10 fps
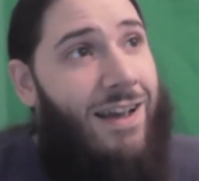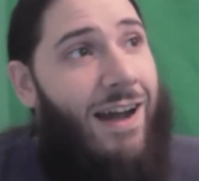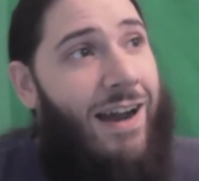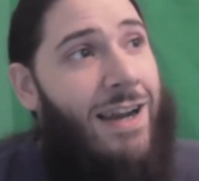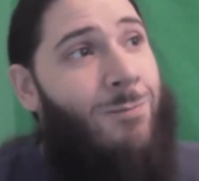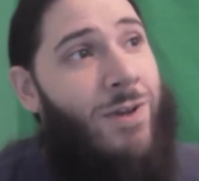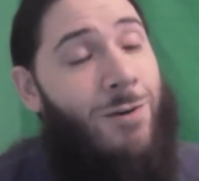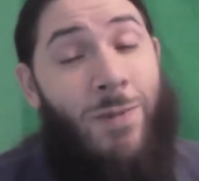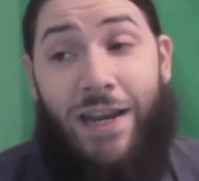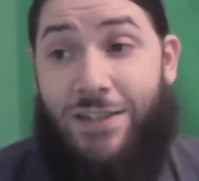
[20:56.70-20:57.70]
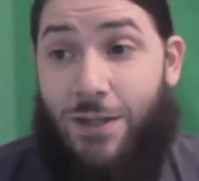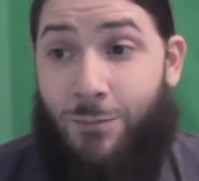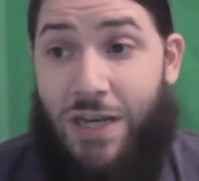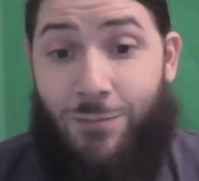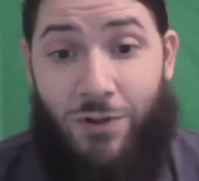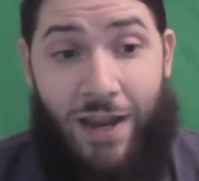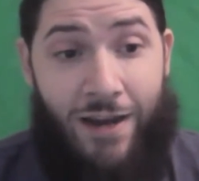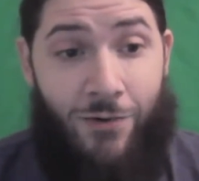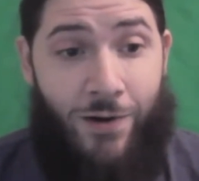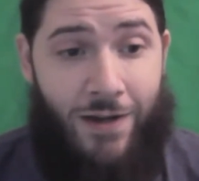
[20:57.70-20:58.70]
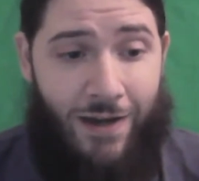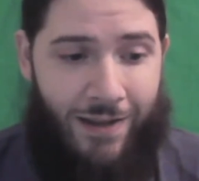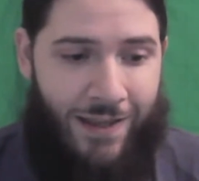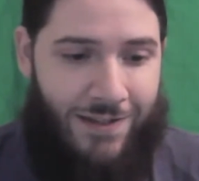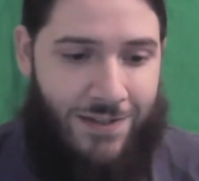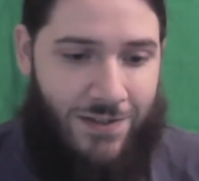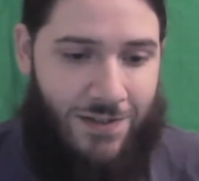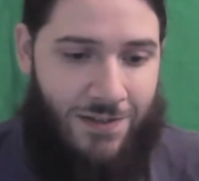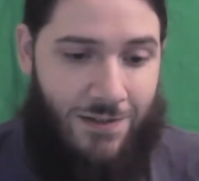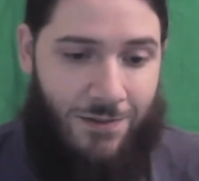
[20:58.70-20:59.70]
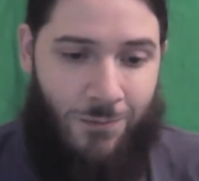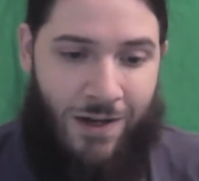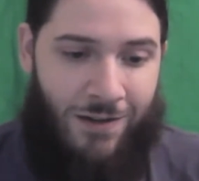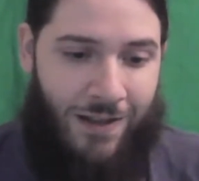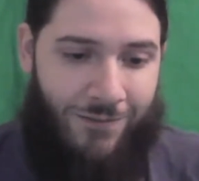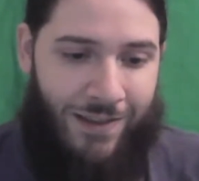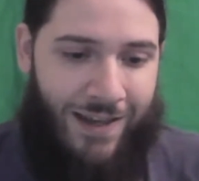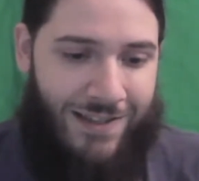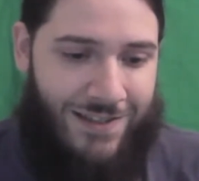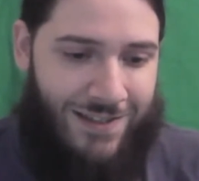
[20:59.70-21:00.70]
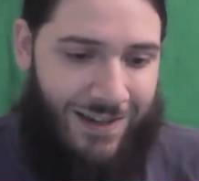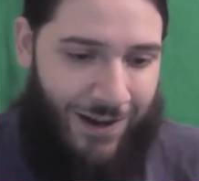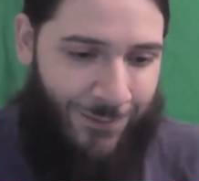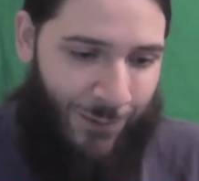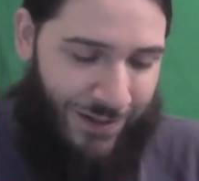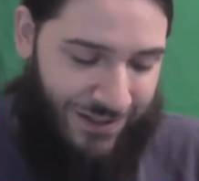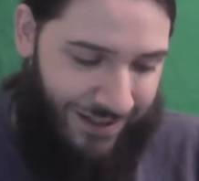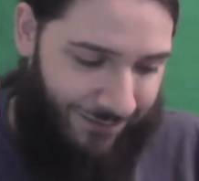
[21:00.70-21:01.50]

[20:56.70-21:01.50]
I am going to make some people angry. And that's unfortunate,